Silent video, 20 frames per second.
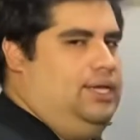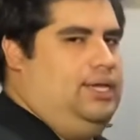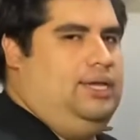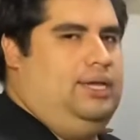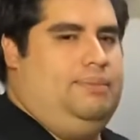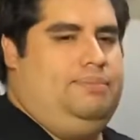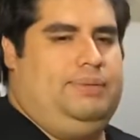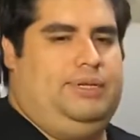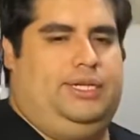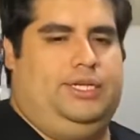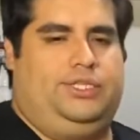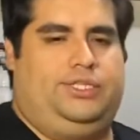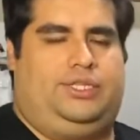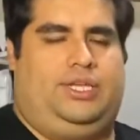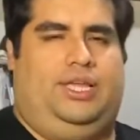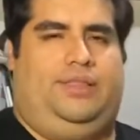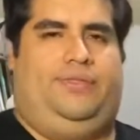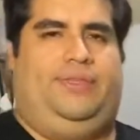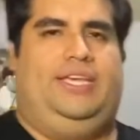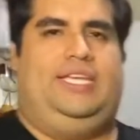because
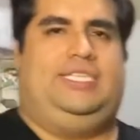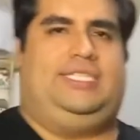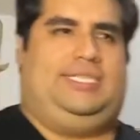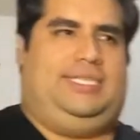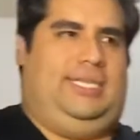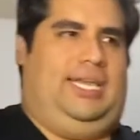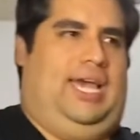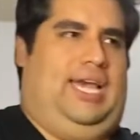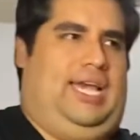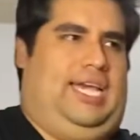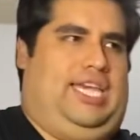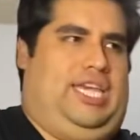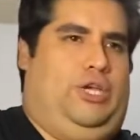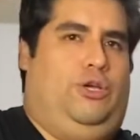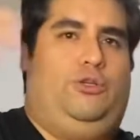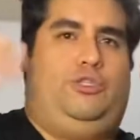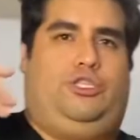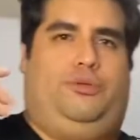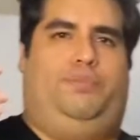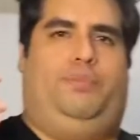this
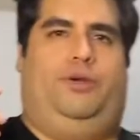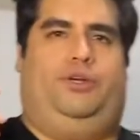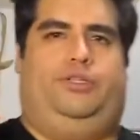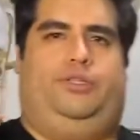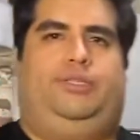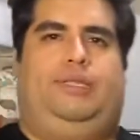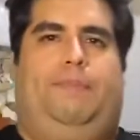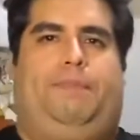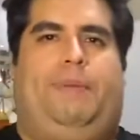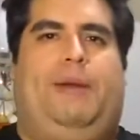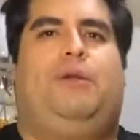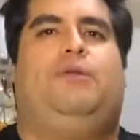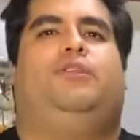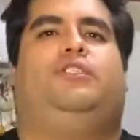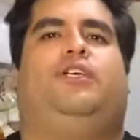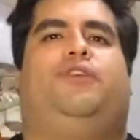huge burden that parents are